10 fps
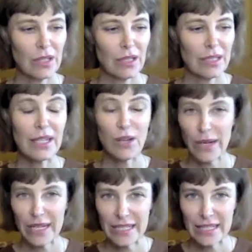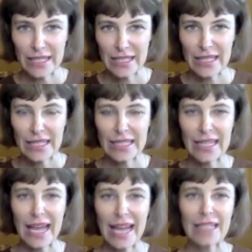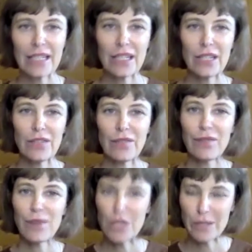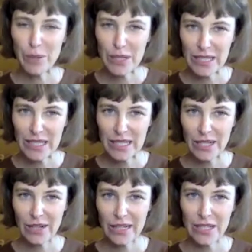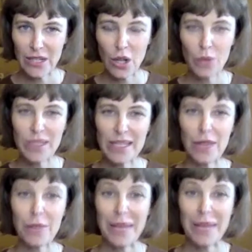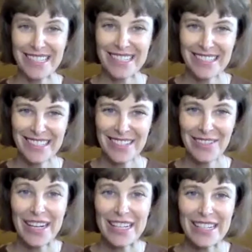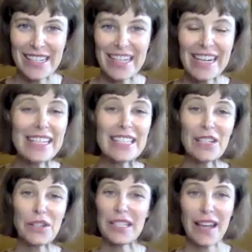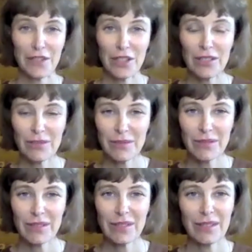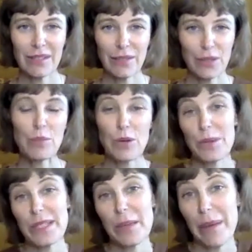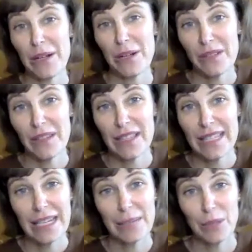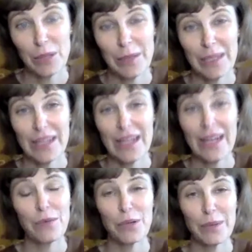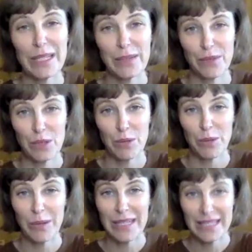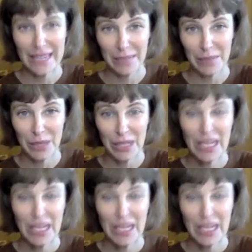series is that first books in series always sell the best, right? Any series ever the first book will sell better than the second book because not everyone who reads the first book reads the second book.